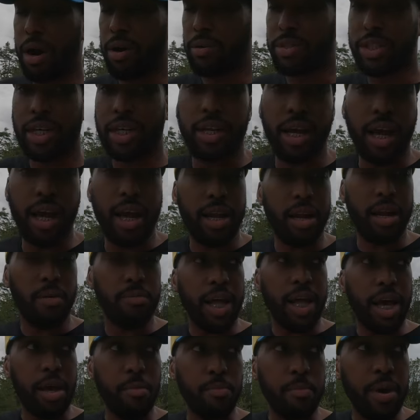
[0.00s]
today, and I'm
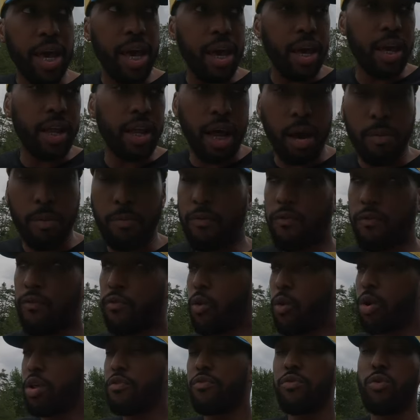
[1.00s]
like, man, I'm
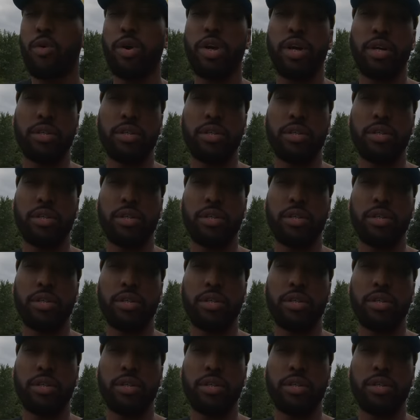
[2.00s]
44 years